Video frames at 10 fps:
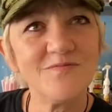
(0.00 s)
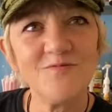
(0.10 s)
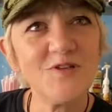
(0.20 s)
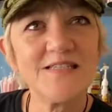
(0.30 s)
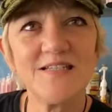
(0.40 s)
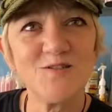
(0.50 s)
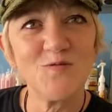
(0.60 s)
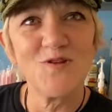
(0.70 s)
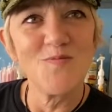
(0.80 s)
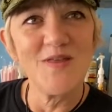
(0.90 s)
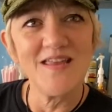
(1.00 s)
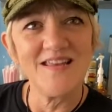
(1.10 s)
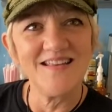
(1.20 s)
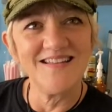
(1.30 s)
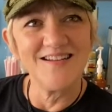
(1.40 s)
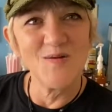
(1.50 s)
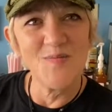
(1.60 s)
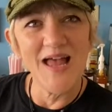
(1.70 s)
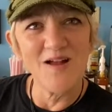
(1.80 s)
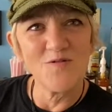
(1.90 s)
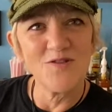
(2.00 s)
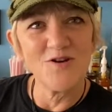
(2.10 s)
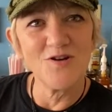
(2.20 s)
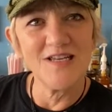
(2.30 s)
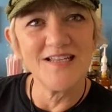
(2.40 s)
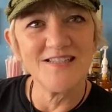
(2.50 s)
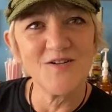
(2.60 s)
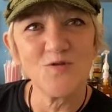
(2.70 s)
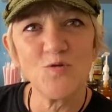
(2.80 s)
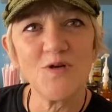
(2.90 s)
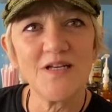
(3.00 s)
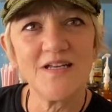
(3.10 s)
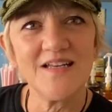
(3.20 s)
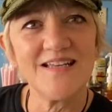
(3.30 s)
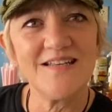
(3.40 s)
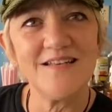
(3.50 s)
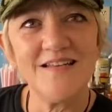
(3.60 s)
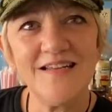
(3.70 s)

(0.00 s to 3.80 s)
visits with me and come back with their kids every week and